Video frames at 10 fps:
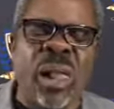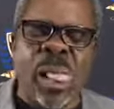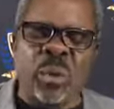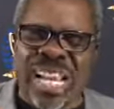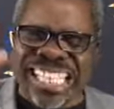
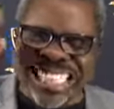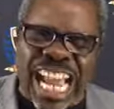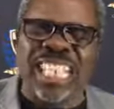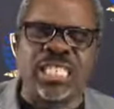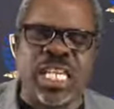We
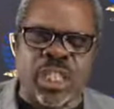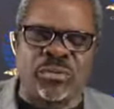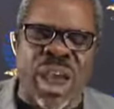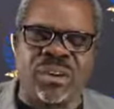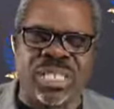judge this
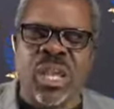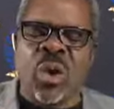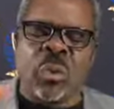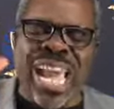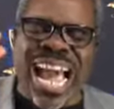virus.
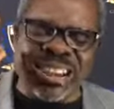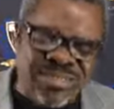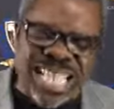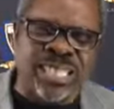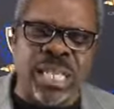We
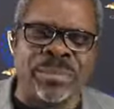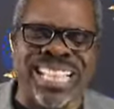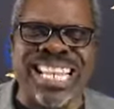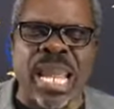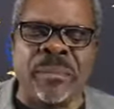arrest it by
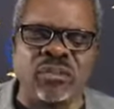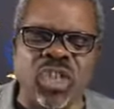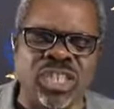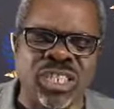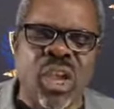the name of
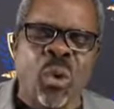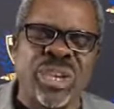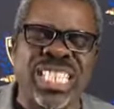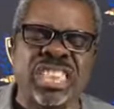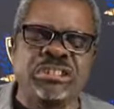Jesus. We
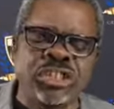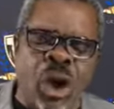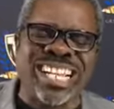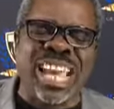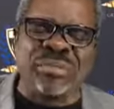say you
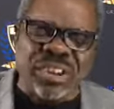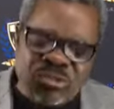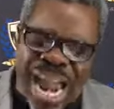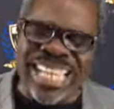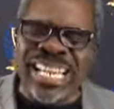don't have a
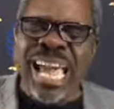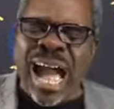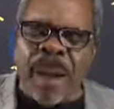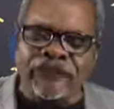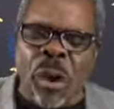right
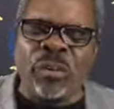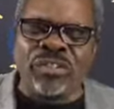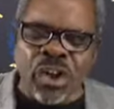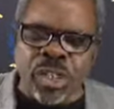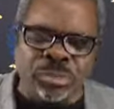upon
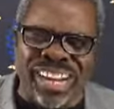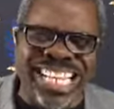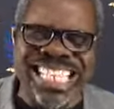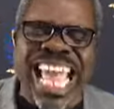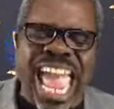those
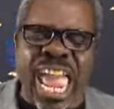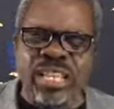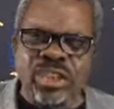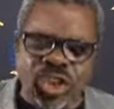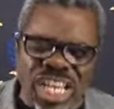bodies
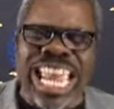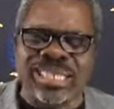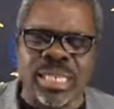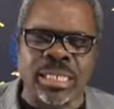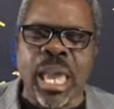in
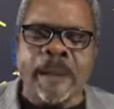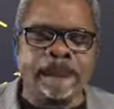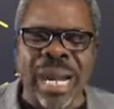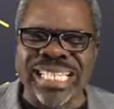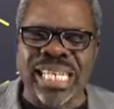Jesus'
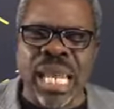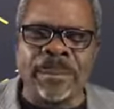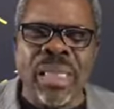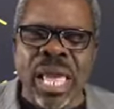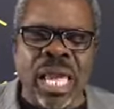mighty name.
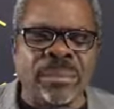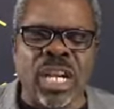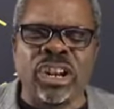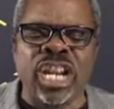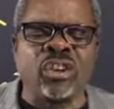And my
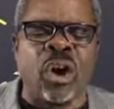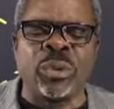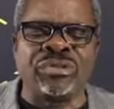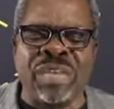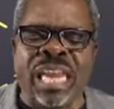Lord and God, we
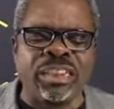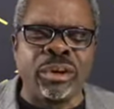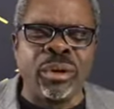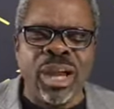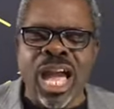thank
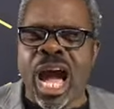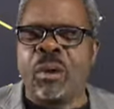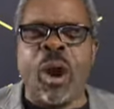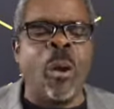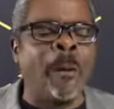you.
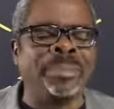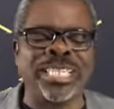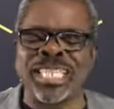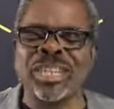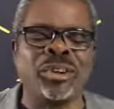Our hope
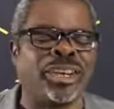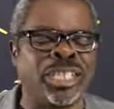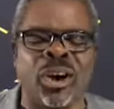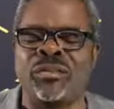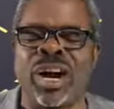is in you,
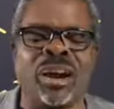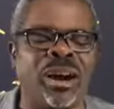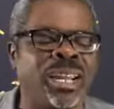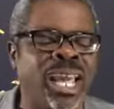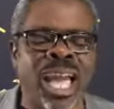Jehovah God.
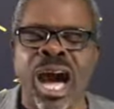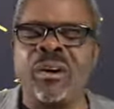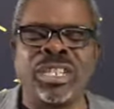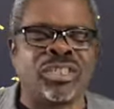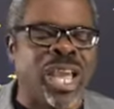
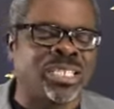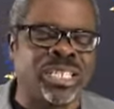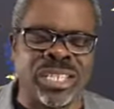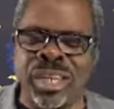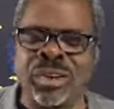Our trust
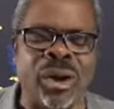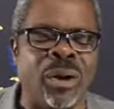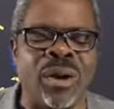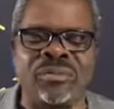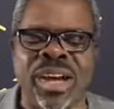is in you,
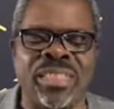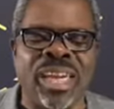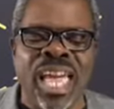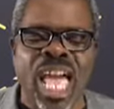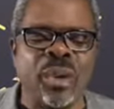our Father.
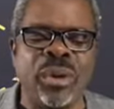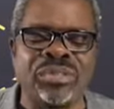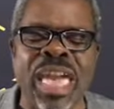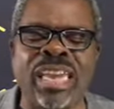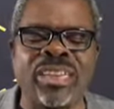And we
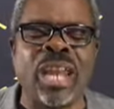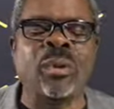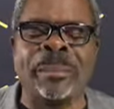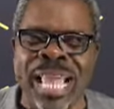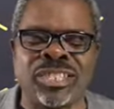thank you and we
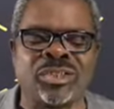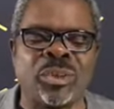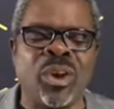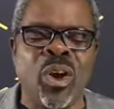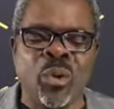bless you.
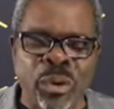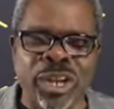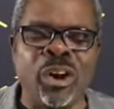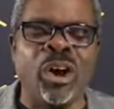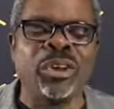We
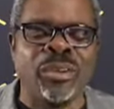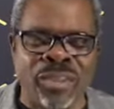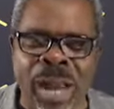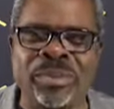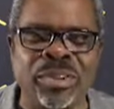know you have
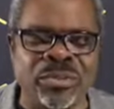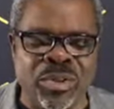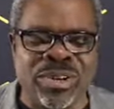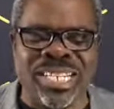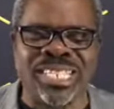come through
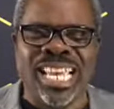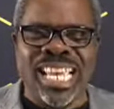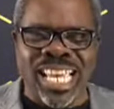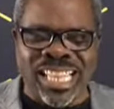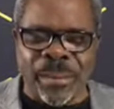for us
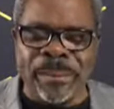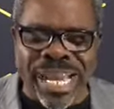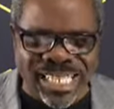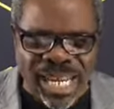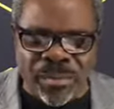in the
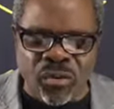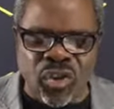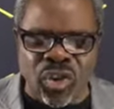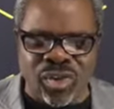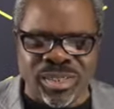mighty name of
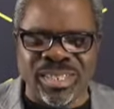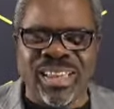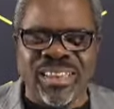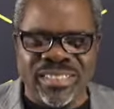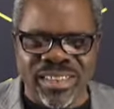Jesus,
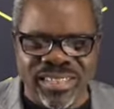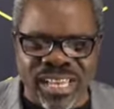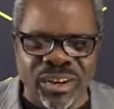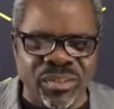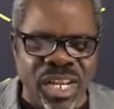the
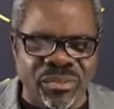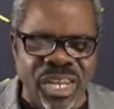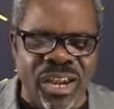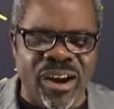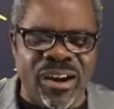Son of the Living
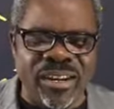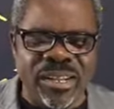God.